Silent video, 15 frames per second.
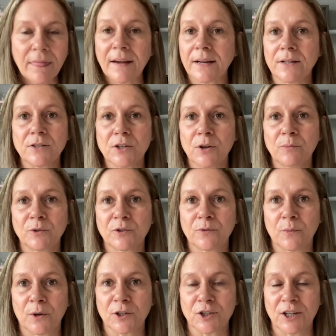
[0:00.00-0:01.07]
you so much for
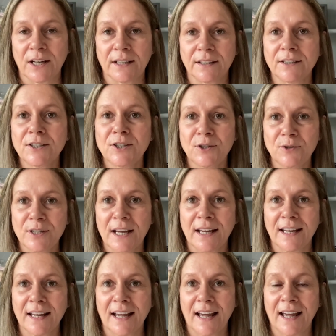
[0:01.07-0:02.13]
watching. Do
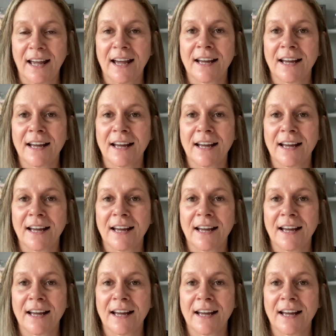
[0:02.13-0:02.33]
take care,